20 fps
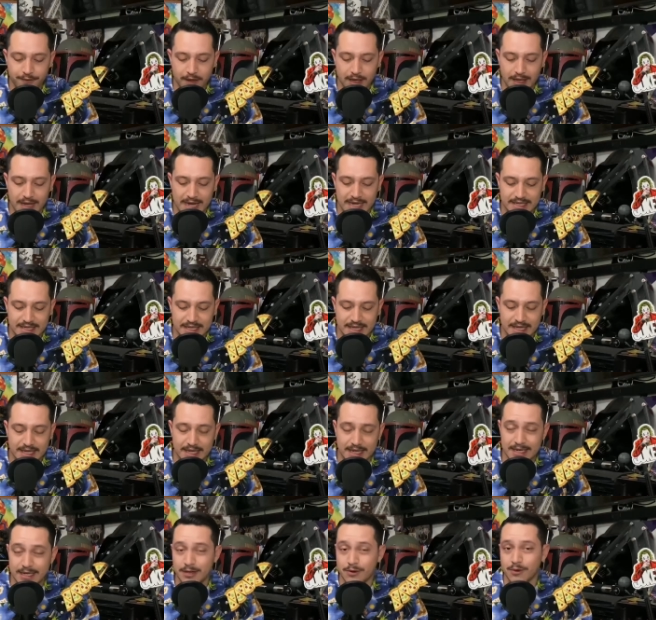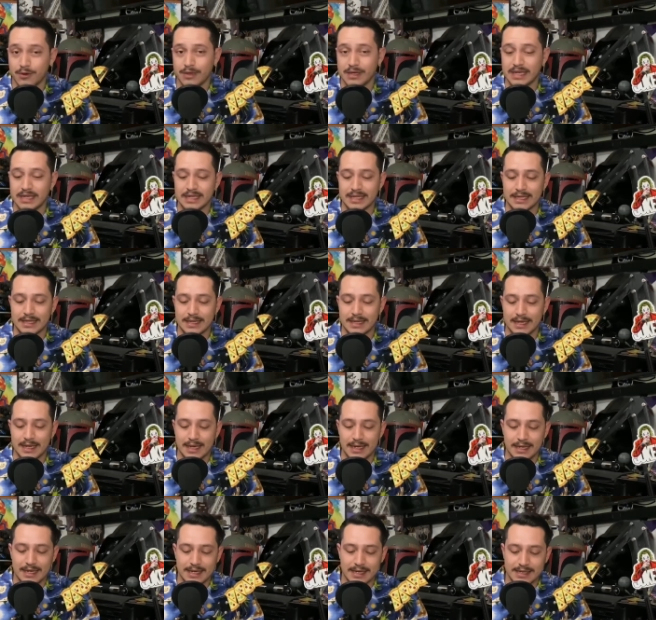the last thing that they did release,
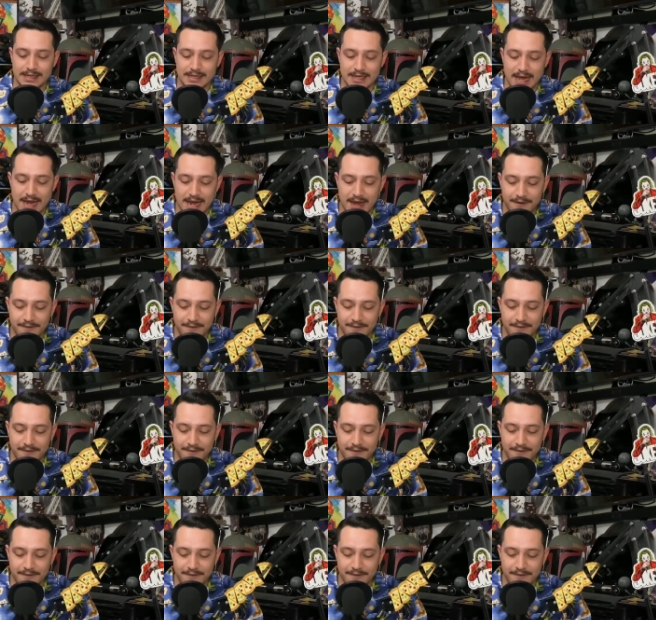it is a